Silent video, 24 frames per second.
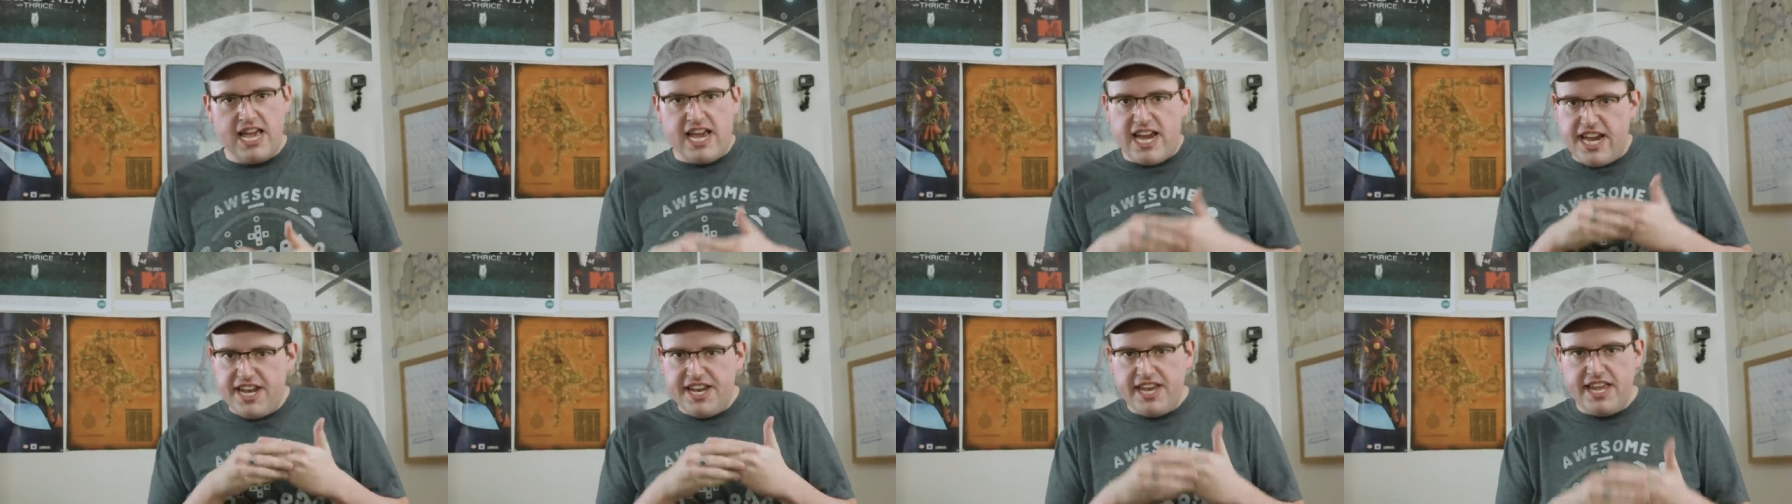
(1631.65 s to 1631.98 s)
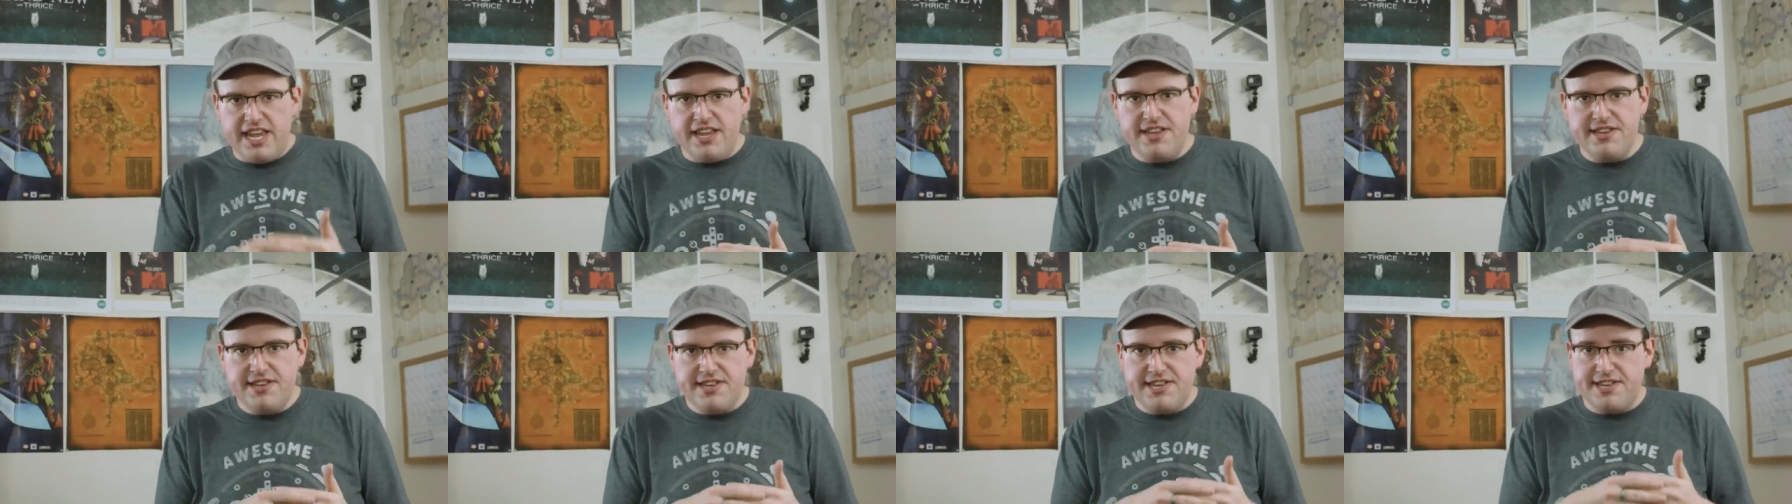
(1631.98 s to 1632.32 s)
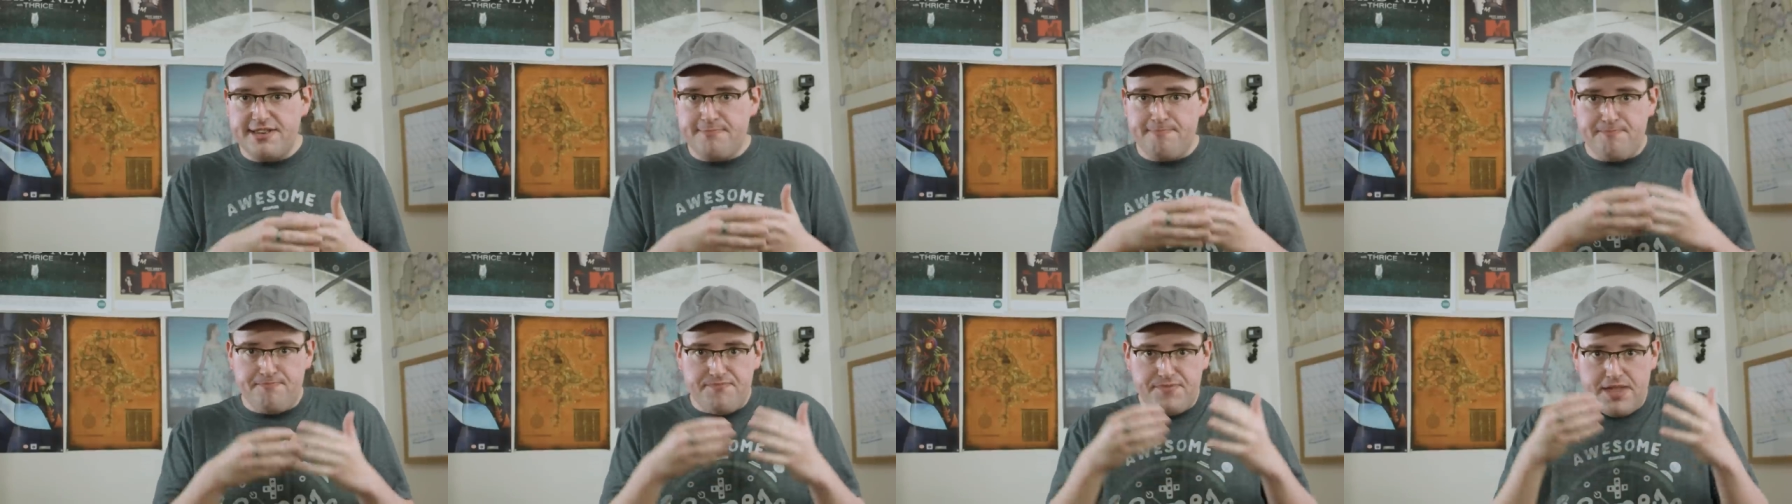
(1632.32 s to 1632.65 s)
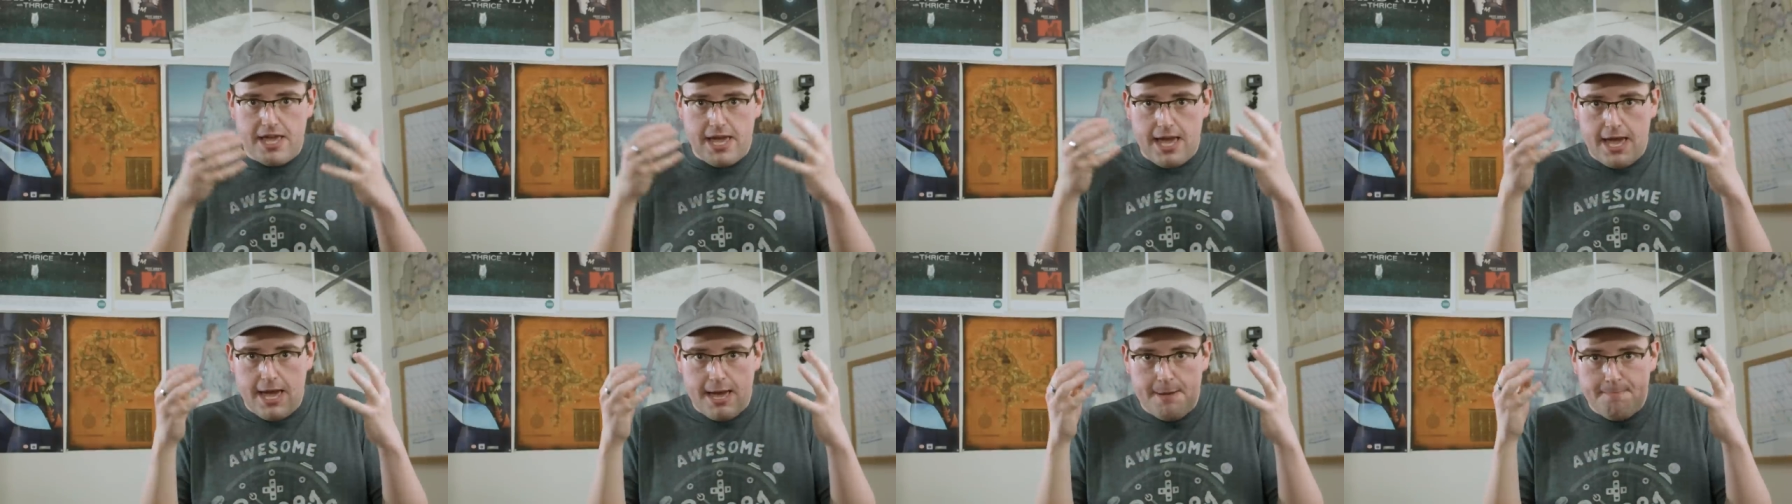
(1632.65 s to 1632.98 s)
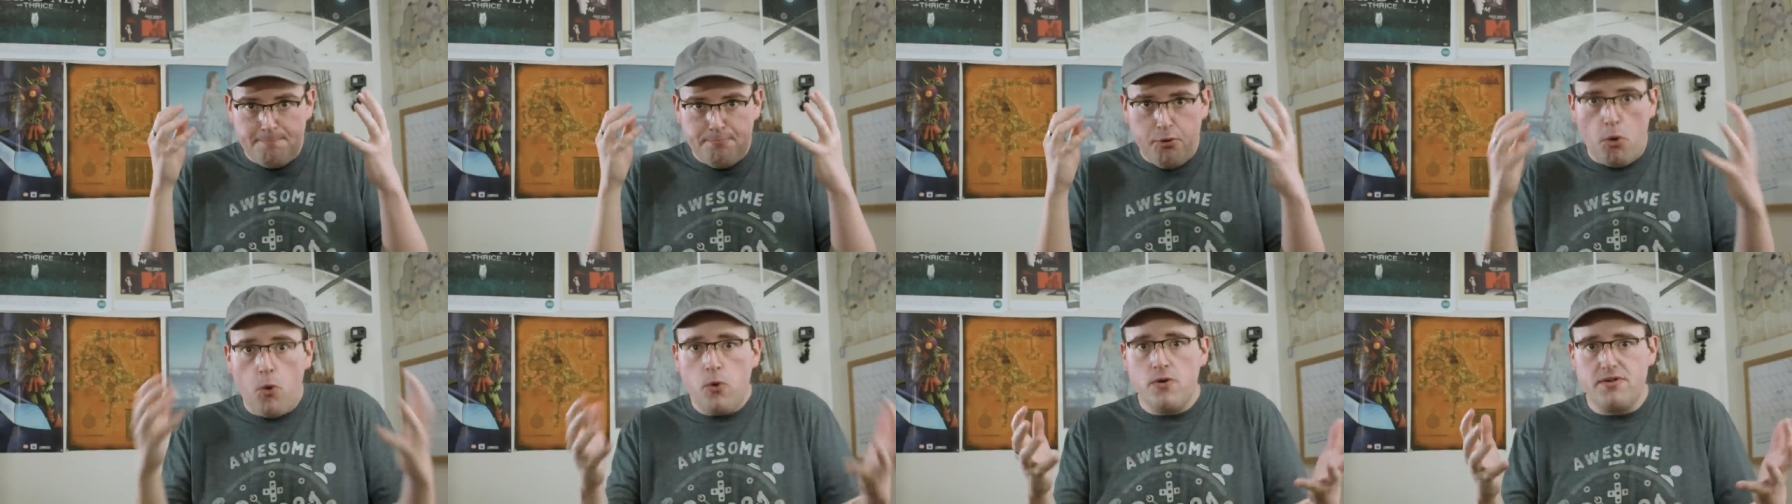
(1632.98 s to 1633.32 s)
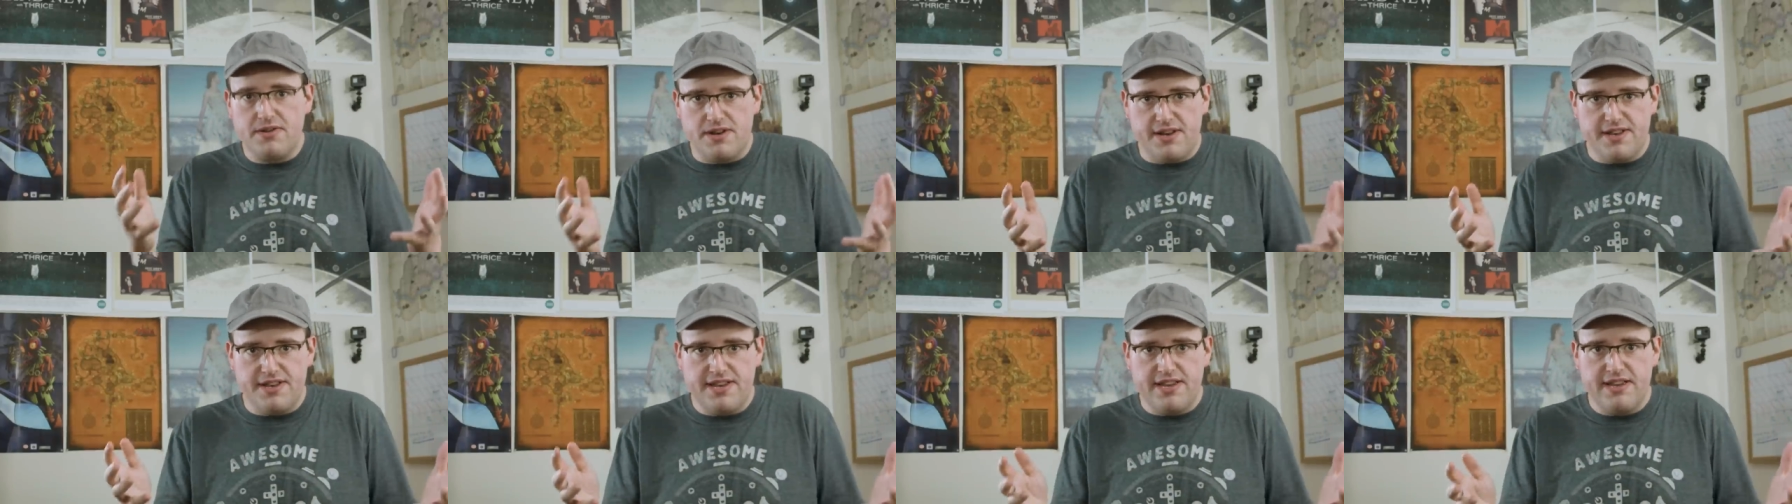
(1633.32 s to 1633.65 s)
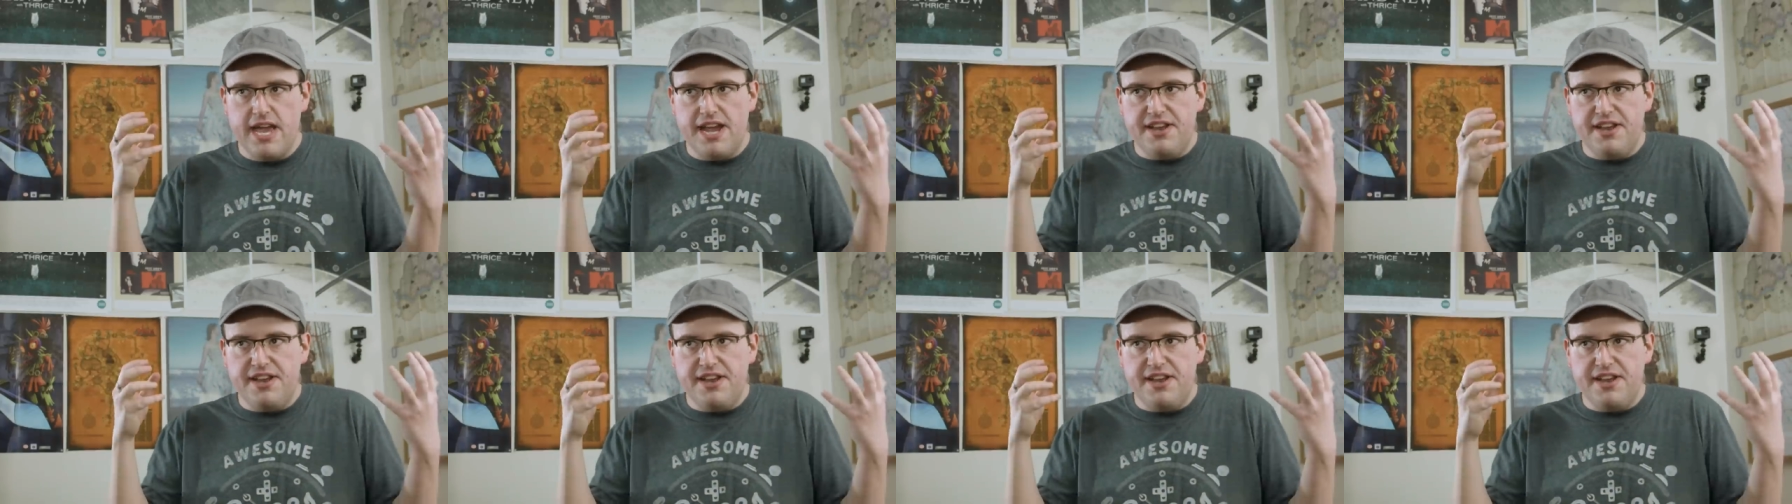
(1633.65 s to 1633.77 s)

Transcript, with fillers: it is important.